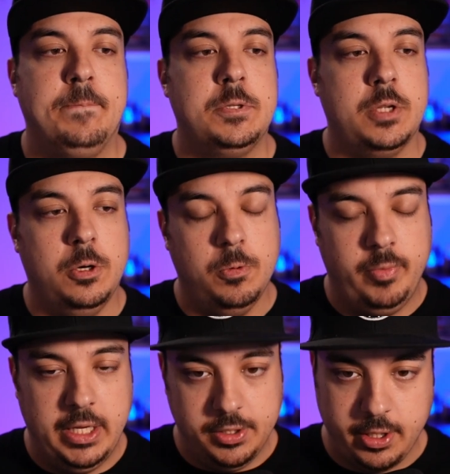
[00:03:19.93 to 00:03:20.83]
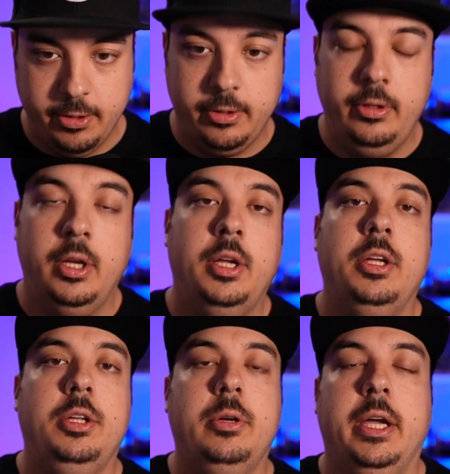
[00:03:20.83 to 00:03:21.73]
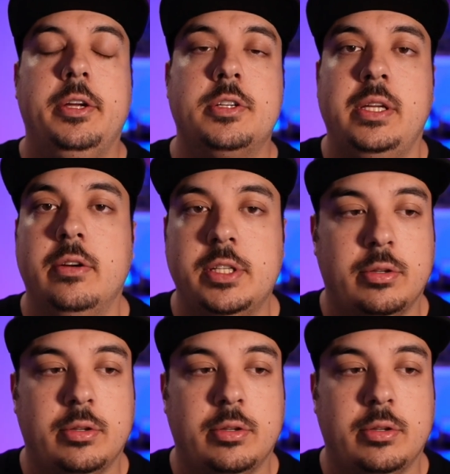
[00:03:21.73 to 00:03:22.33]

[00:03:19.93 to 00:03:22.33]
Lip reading: So in total, you get your Series